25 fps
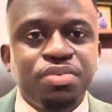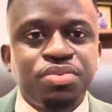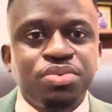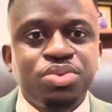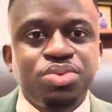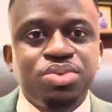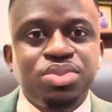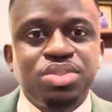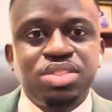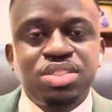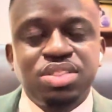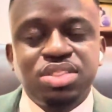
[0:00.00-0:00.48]

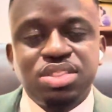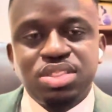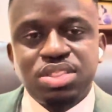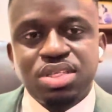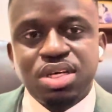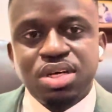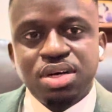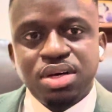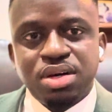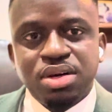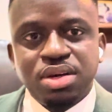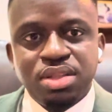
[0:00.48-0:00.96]
to
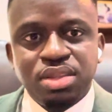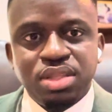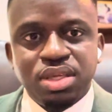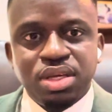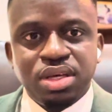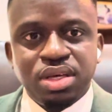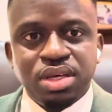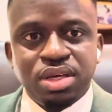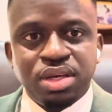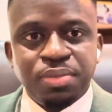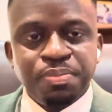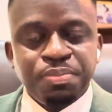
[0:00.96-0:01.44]
tell
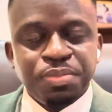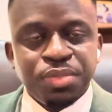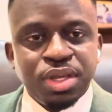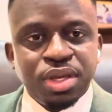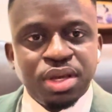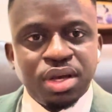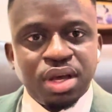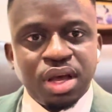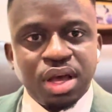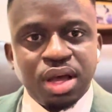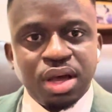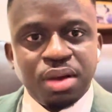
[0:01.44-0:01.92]
the
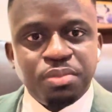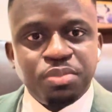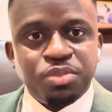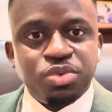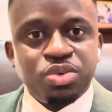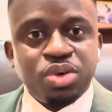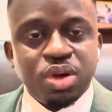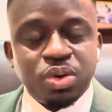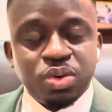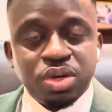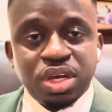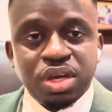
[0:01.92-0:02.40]

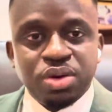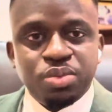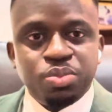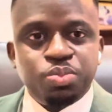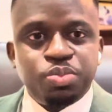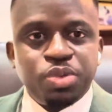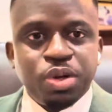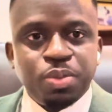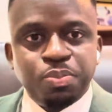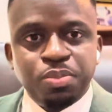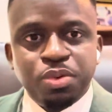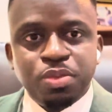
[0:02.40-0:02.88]

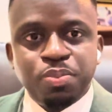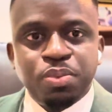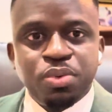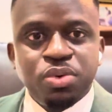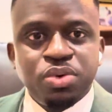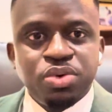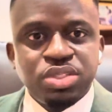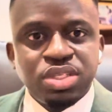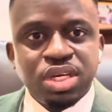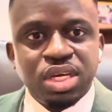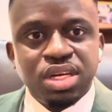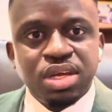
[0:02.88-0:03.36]

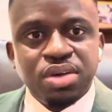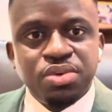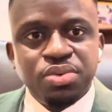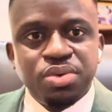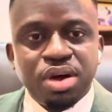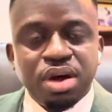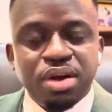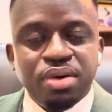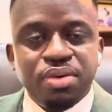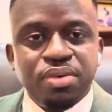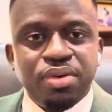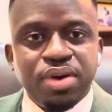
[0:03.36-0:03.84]
proposal that you
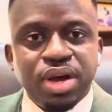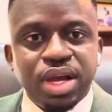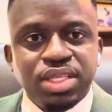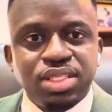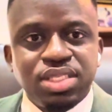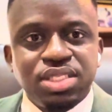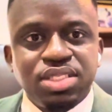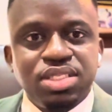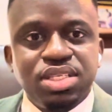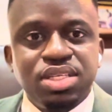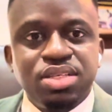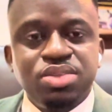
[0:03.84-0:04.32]
are
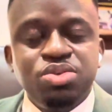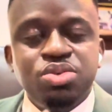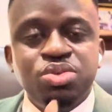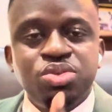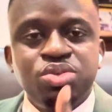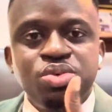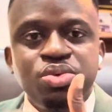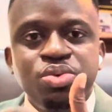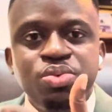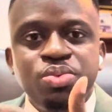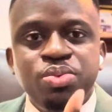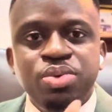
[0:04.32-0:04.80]
writing. You
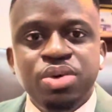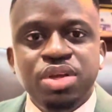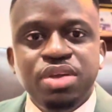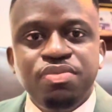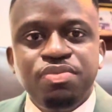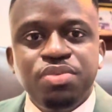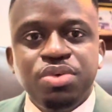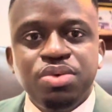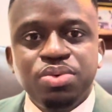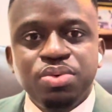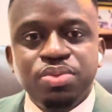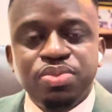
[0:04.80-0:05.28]
should
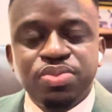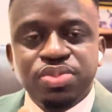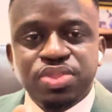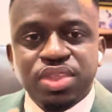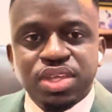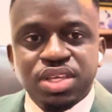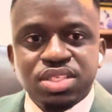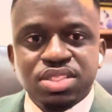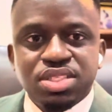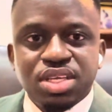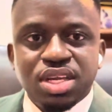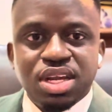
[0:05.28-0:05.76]
review
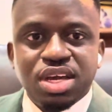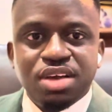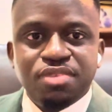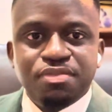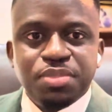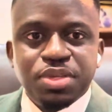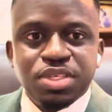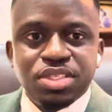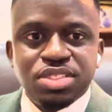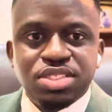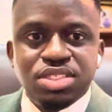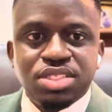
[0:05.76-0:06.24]
things that have
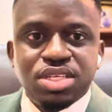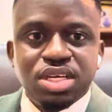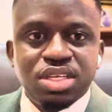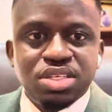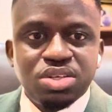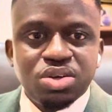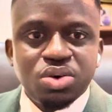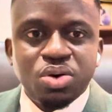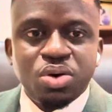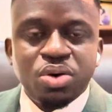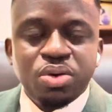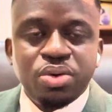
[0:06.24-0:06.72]
been said
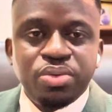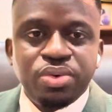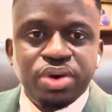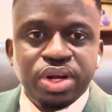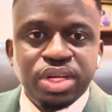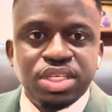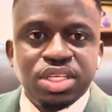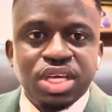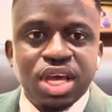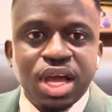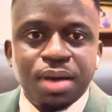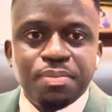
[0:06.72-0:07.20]

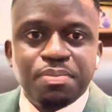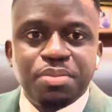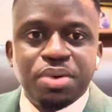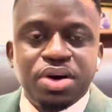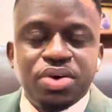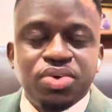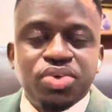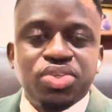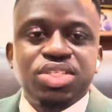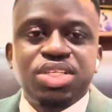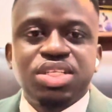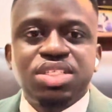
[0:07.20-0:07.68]
already
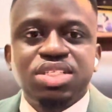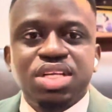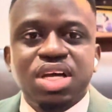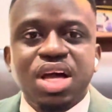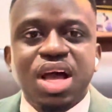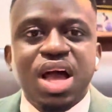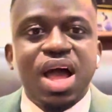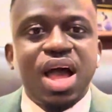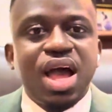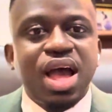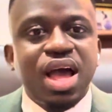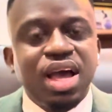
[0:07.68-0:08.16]
about it,
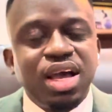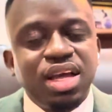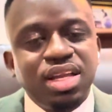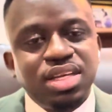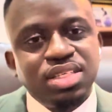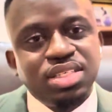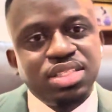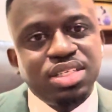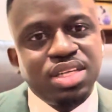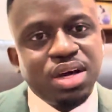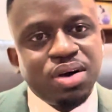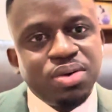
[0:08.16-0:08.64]
and
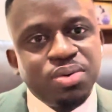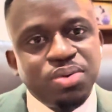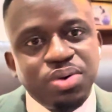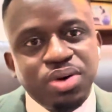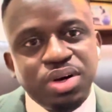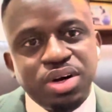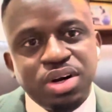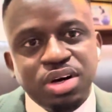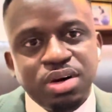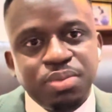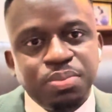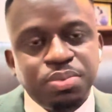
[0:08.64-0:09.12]
that will
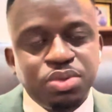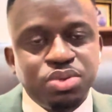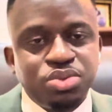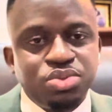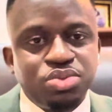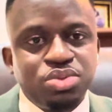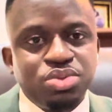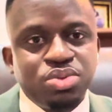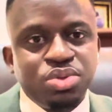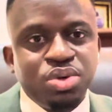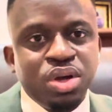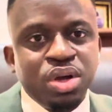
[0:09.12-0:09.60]
help you
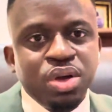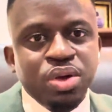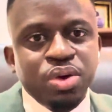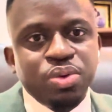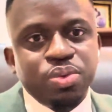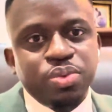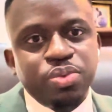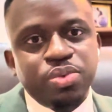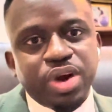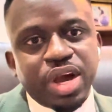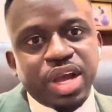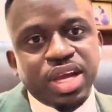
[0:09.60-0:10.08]
to
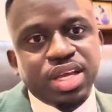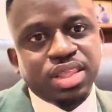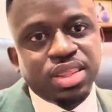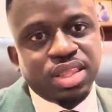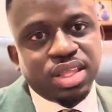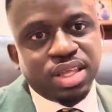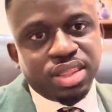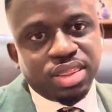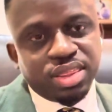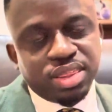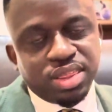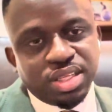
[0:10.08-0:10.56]
write
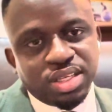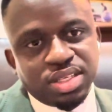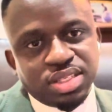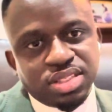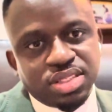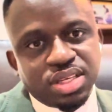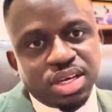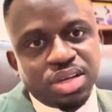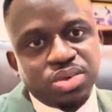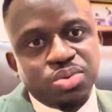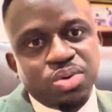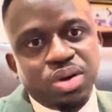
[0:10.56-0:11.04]
the things
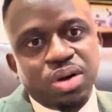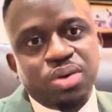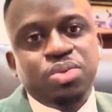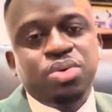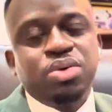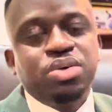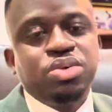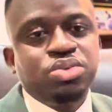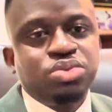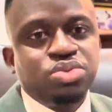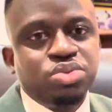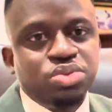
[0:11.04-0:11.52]
that you are
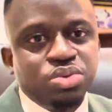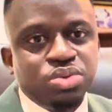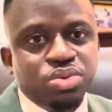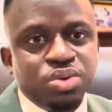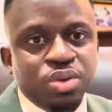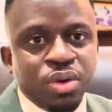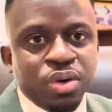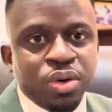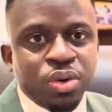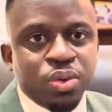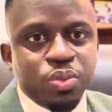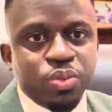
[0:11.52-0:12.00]
going to
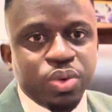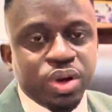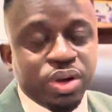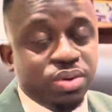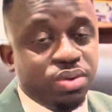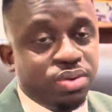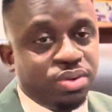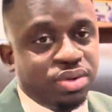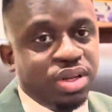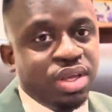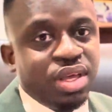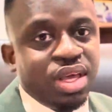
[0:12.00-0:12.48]
work
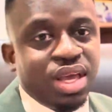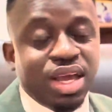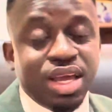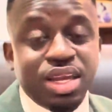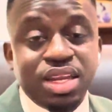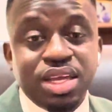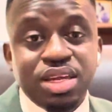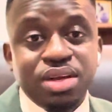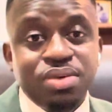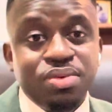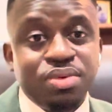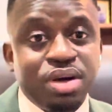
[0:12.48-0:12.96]
on. And
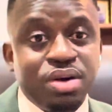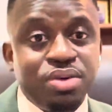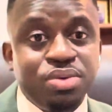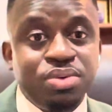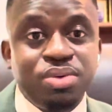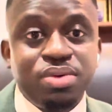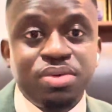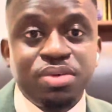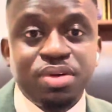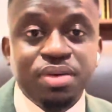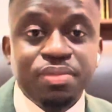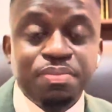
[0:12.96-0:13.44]
anyone
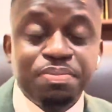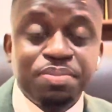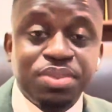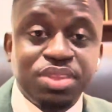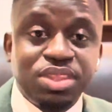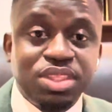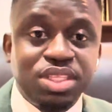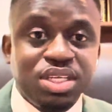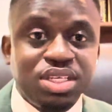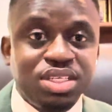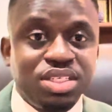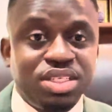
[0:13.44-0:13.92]
who
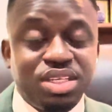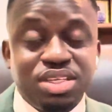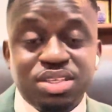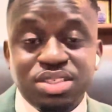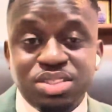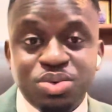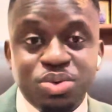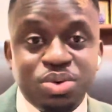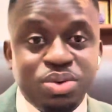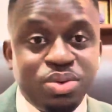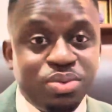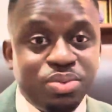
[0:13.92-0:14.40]
did his
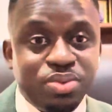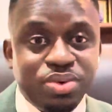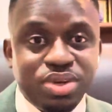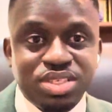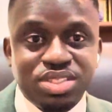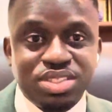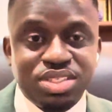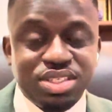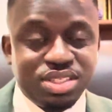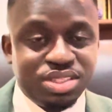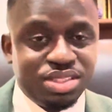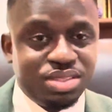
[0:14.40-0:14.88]
own
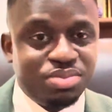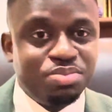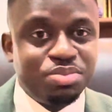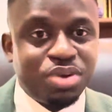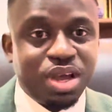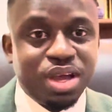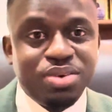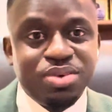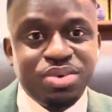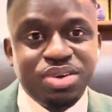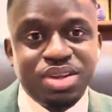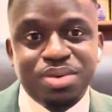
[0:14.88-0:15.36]
research, I
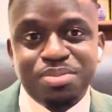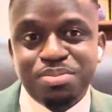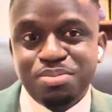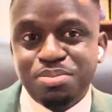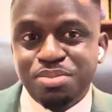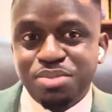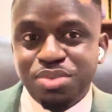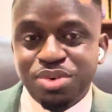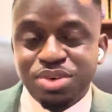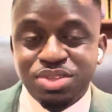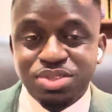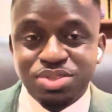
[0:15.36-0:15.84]
know that
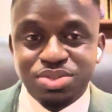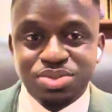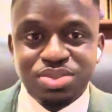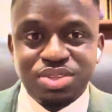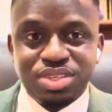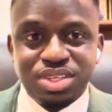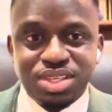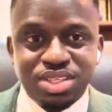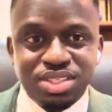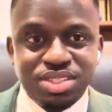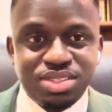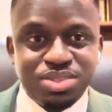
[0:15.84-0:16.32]
most
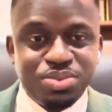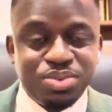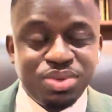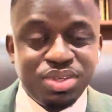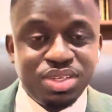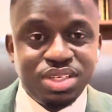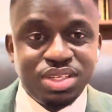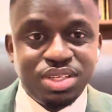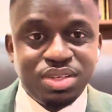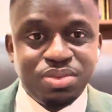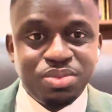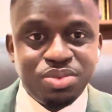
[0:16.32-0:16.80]
students
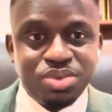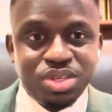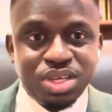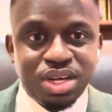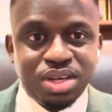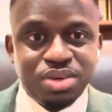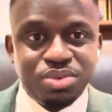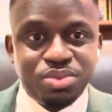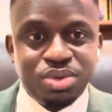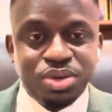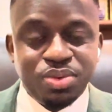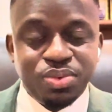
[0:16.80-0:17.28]
when
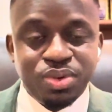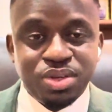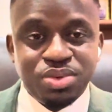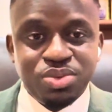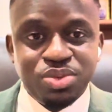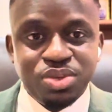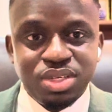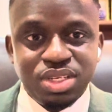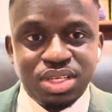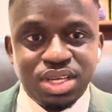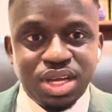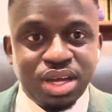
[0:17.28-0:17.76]
they were
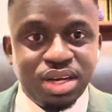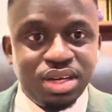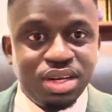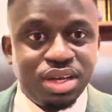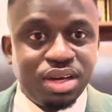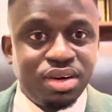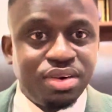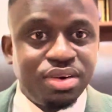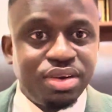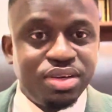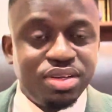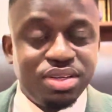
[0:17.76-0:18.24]
doing their
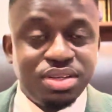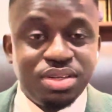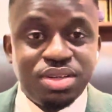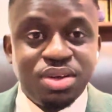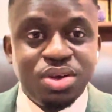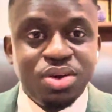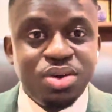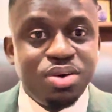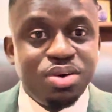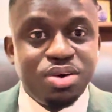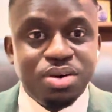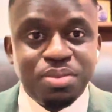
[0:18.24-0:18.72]
undergraduate,
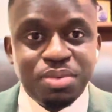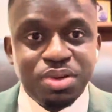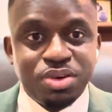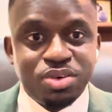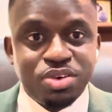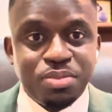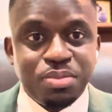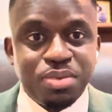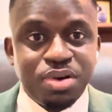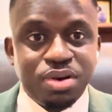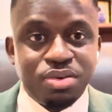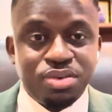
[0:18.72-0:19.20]
so
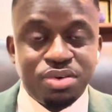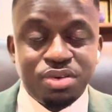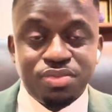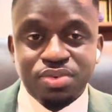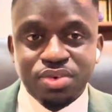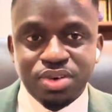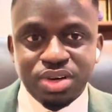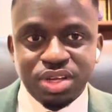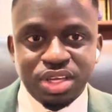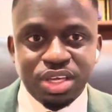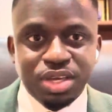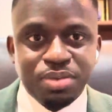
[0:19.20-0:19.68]

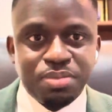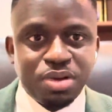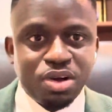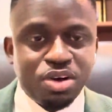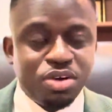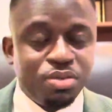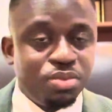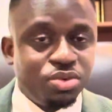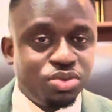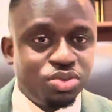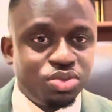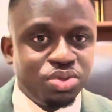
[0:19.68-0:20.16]

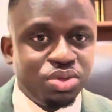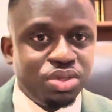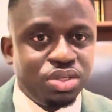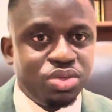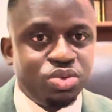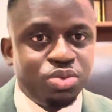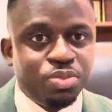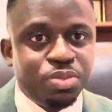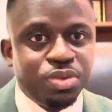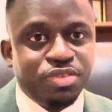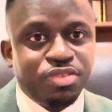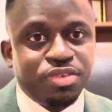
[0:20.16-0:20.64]
it will
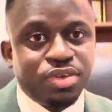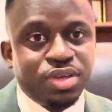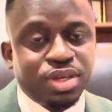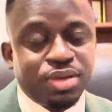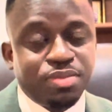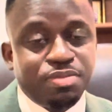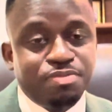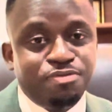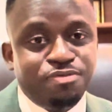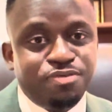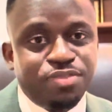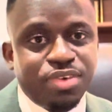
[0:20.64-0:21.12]
be
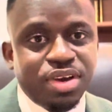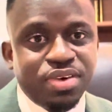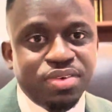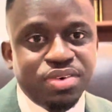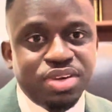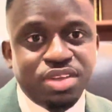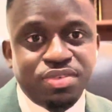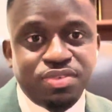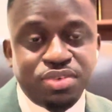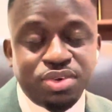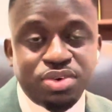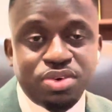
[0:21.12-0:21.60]
very
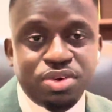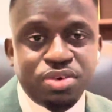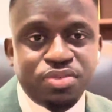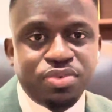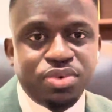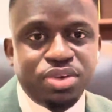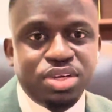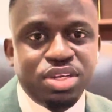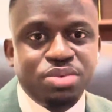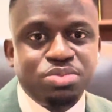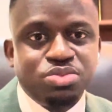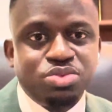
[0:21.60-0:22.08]
difficult for
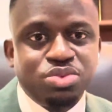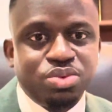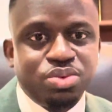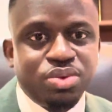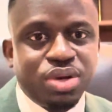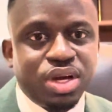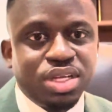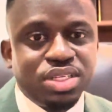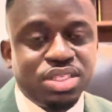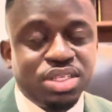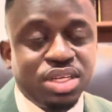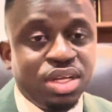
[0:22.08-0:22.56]
them to
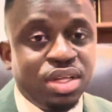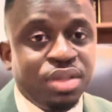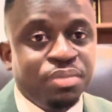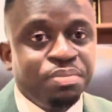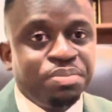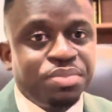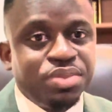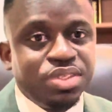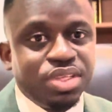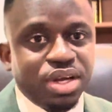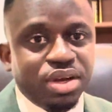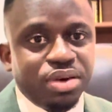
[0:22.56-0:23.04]
write
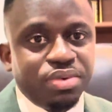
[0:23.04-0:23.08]
their